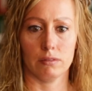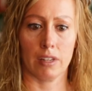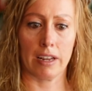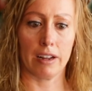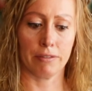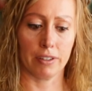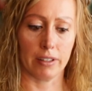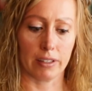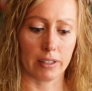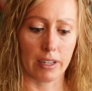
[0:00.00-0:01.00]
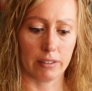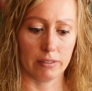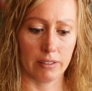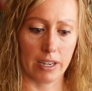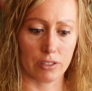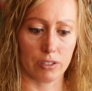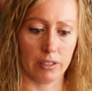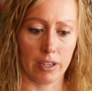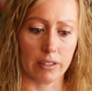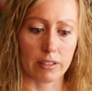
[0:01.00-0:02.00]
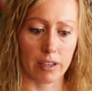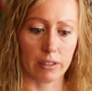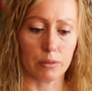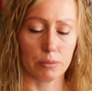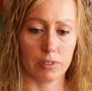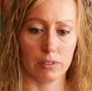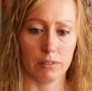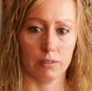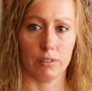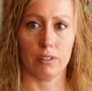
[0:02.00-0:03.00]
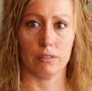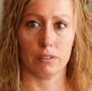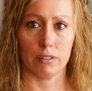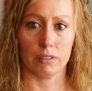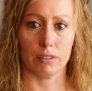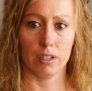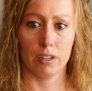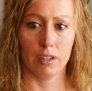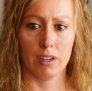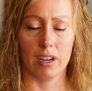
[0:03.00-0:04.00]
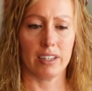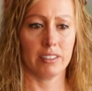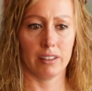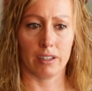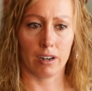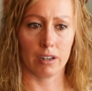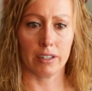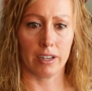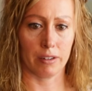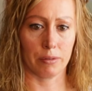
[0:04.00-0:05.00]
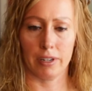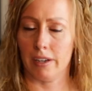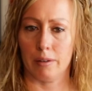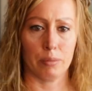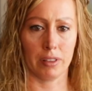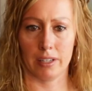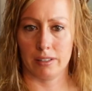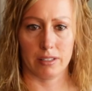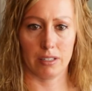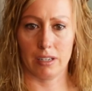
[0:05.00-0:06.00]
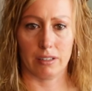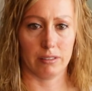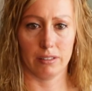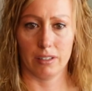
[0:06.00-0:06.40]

And I feel like that actually has helped. You know, the, I did the cardiac rehab, but that's not,